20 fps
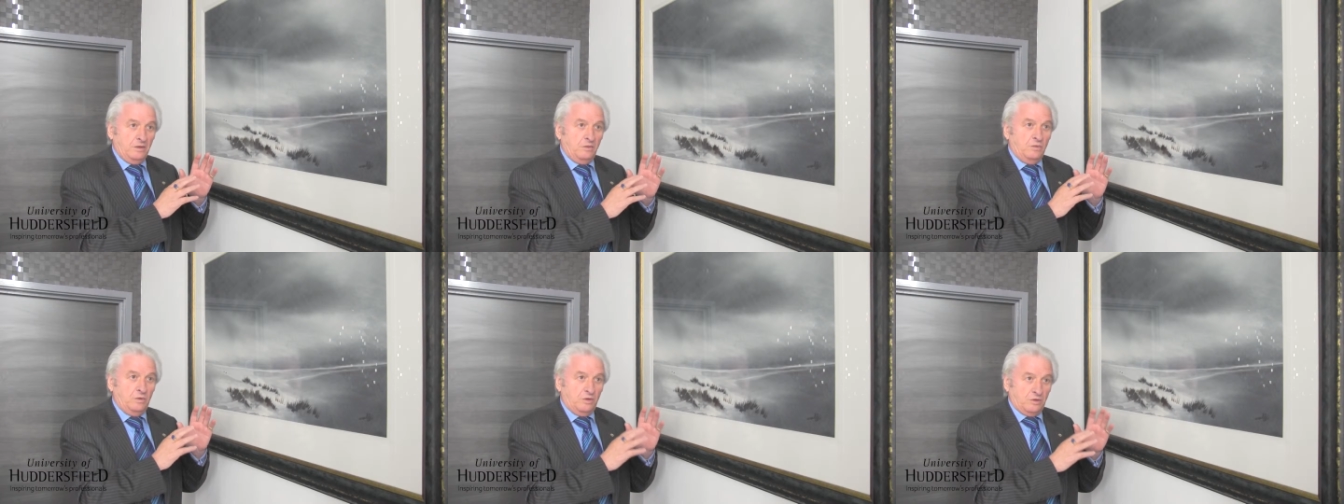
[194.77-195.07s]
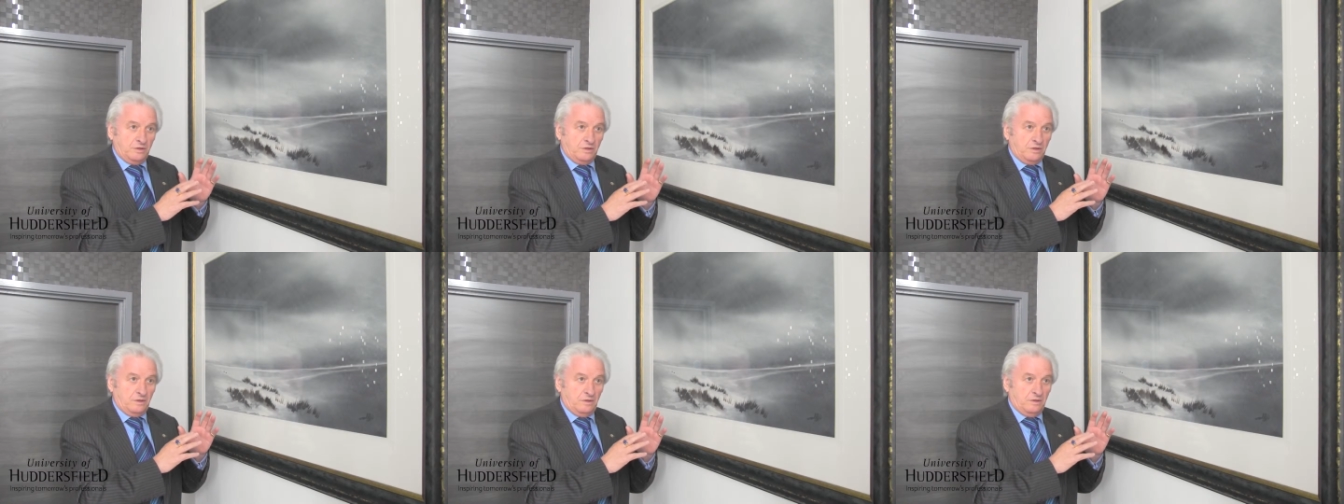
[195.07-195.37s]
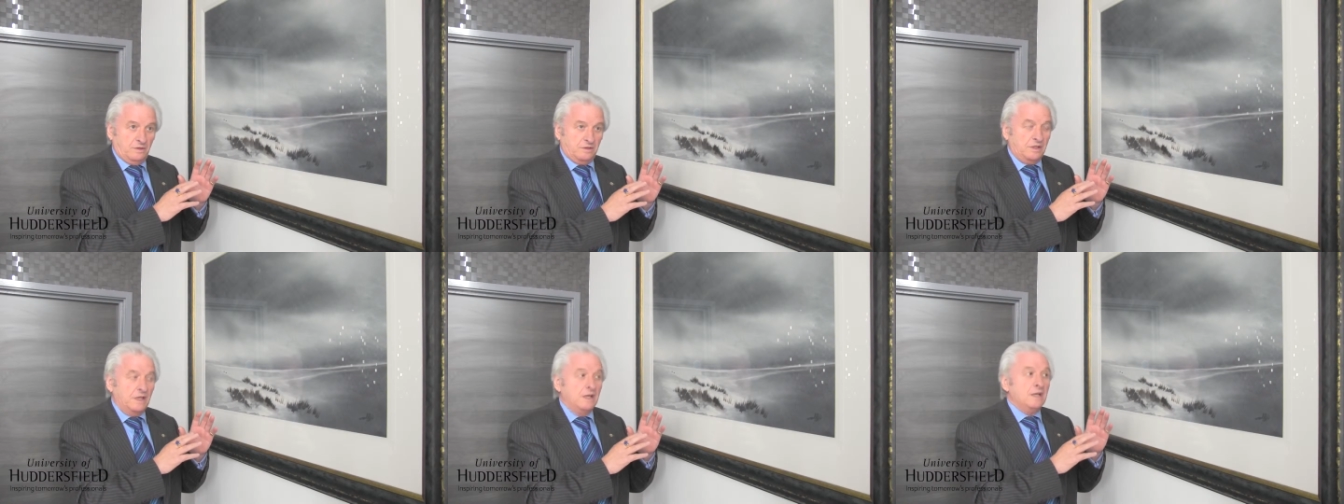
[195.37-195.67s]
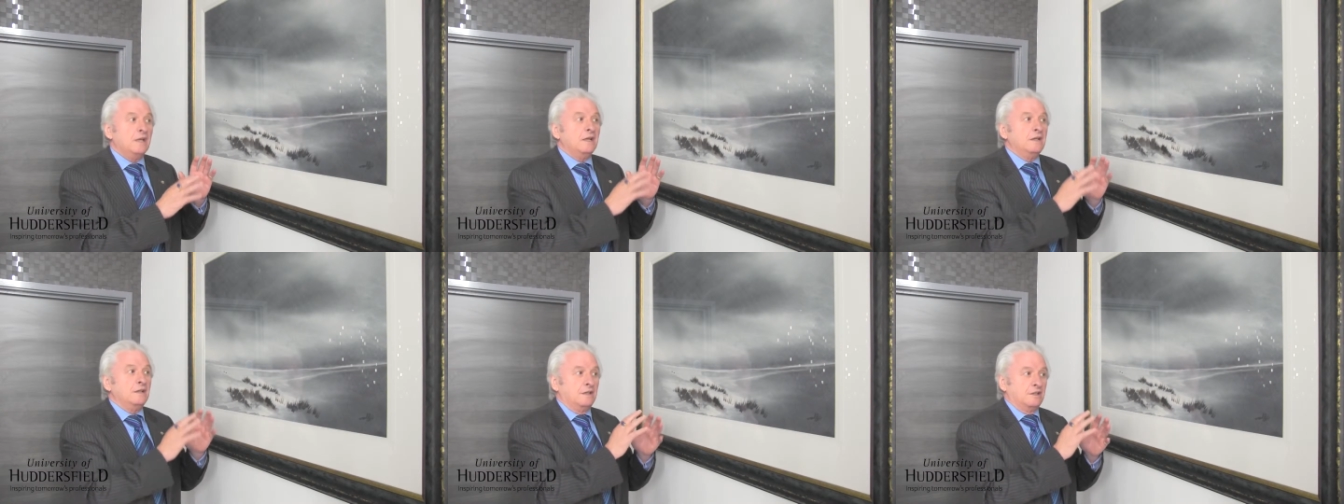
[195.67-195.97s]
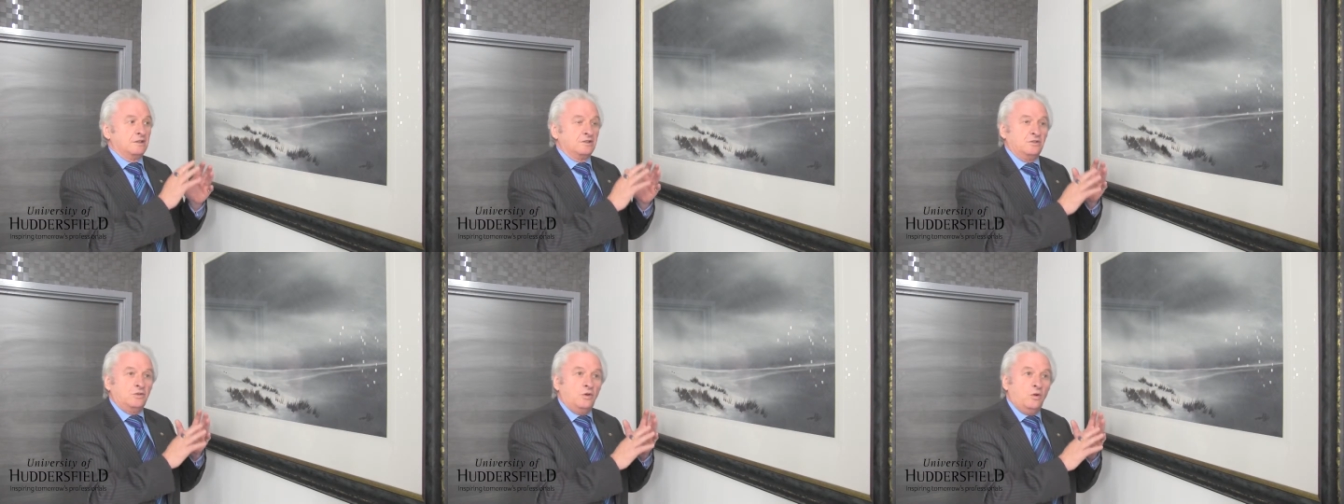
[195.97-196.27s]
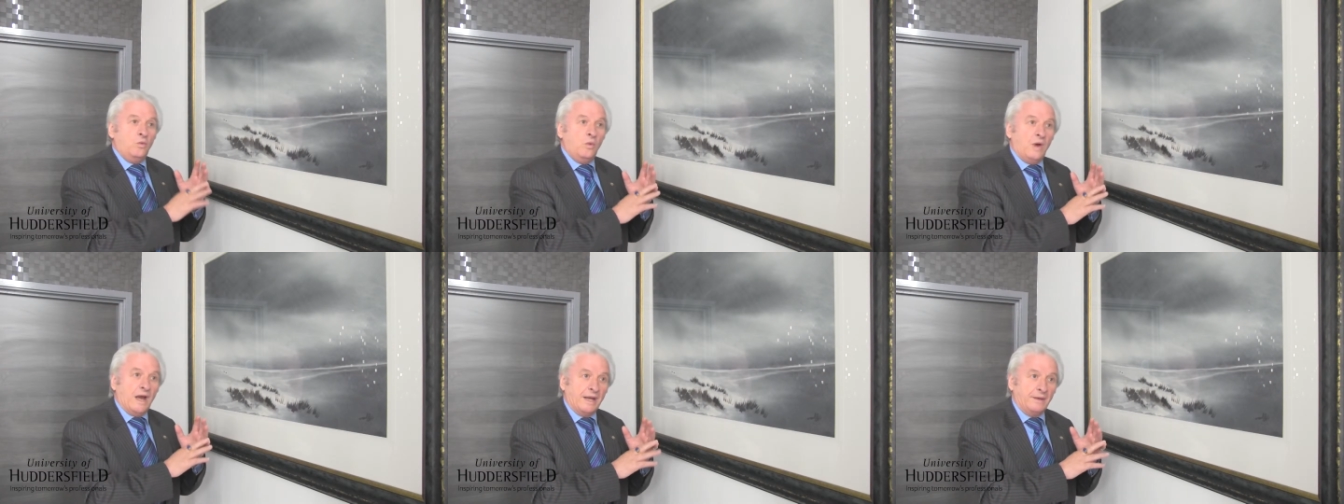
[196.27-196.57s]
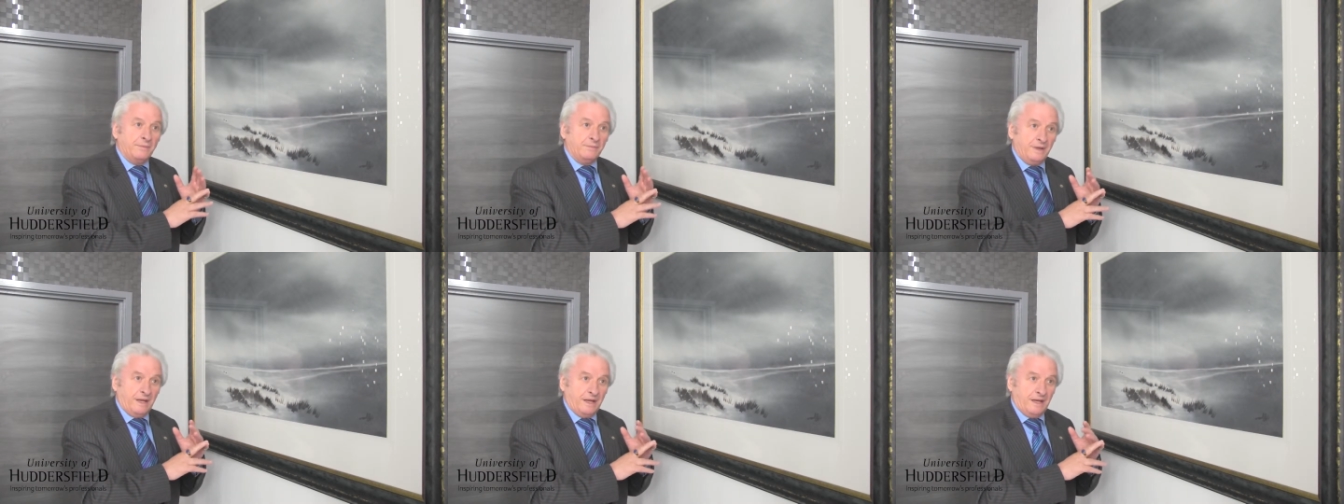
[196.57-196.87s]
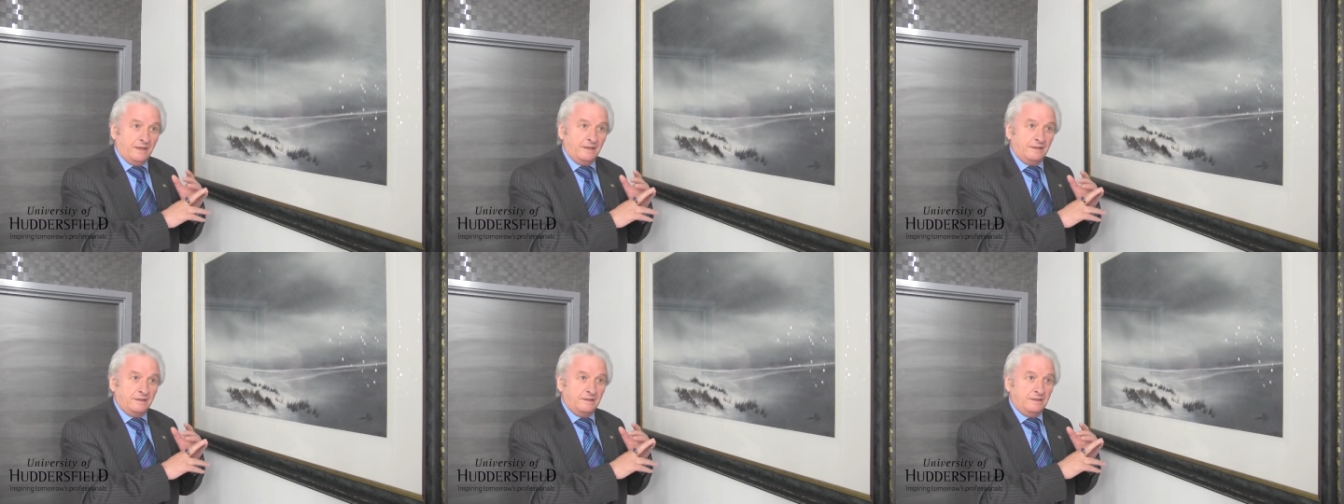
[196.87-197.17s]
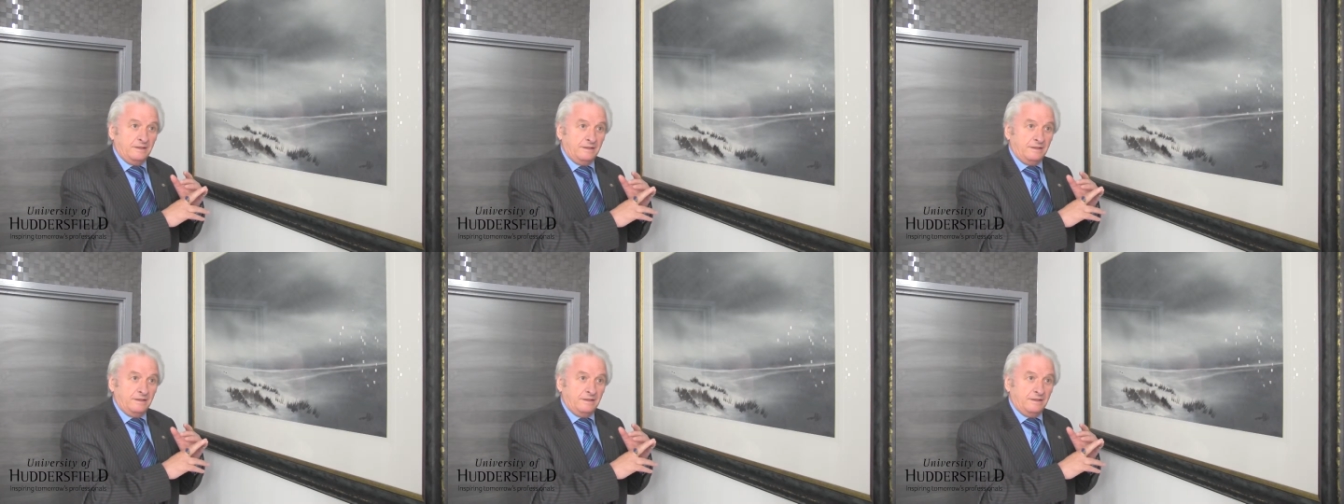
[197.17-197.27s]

watercolours. That's no white paint,